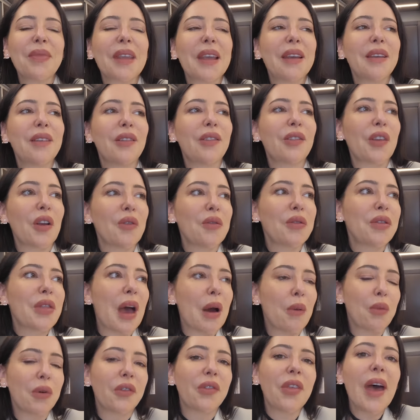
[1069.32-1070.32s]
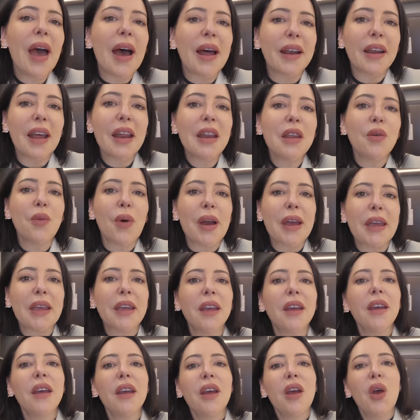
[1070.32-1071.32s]
So that was that. Anyway,
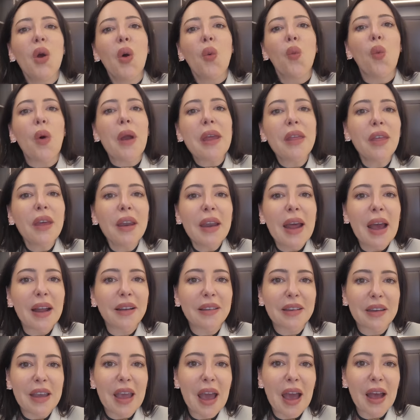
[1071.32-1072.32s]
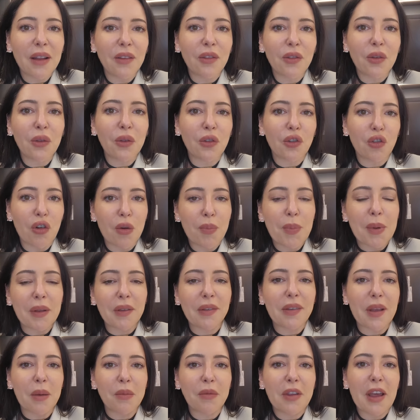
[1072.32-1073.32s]
we then had to cancel the trip in
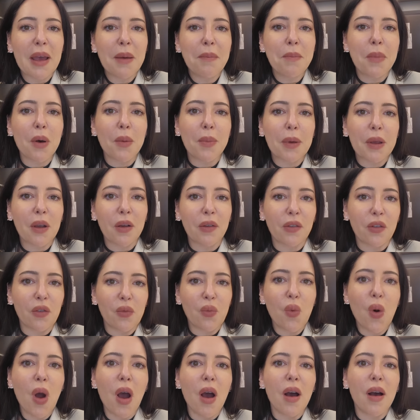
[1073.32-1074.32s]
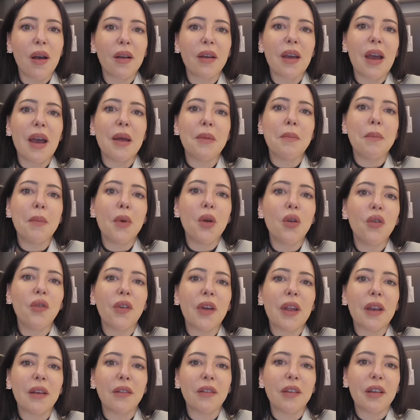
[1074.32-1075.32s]
September because of work and move
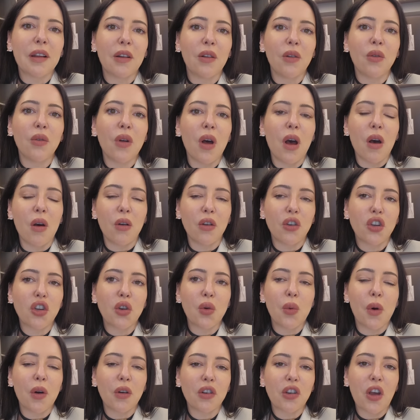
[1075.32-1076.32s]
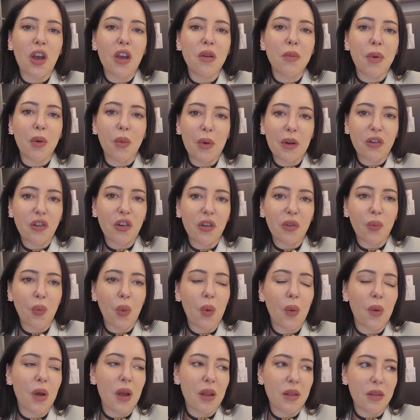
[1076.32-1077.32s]
it until to October, which is
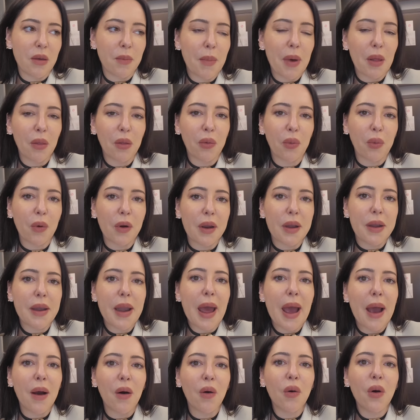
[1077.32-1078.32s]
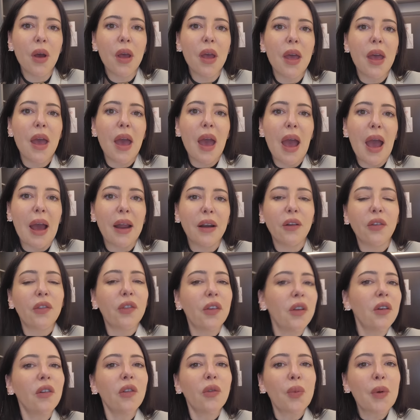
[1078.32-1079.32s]
what the month we're in now. And as
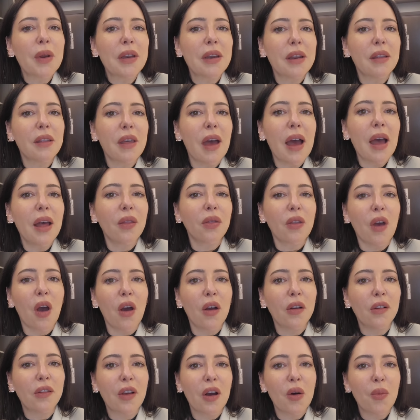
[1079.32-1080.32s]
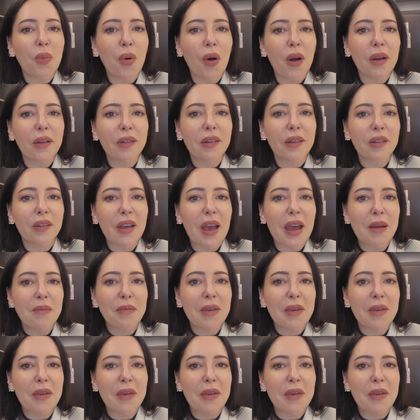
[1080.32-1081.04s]
soon as we did that, the hotel prices came